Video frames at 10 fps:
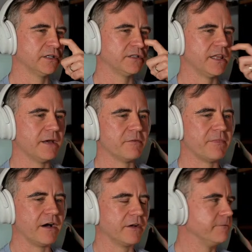them
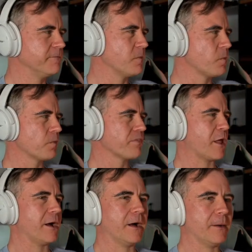about it,
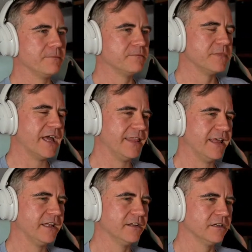and
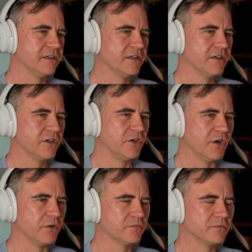then, you
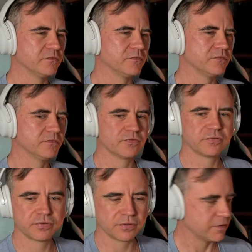know,
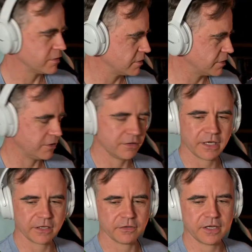you
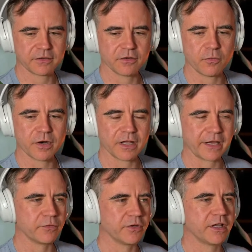get nowhere. Like,
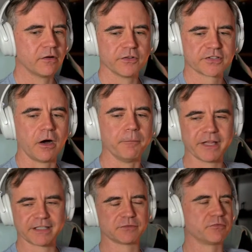you get all these
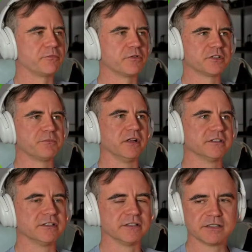complex
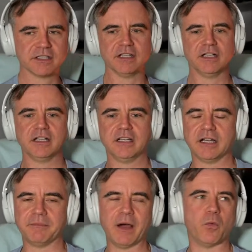responses
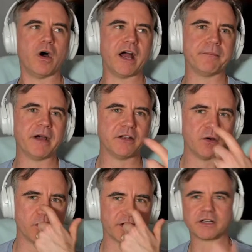about why it might not
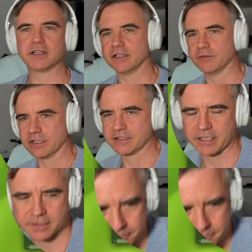work. 1 second.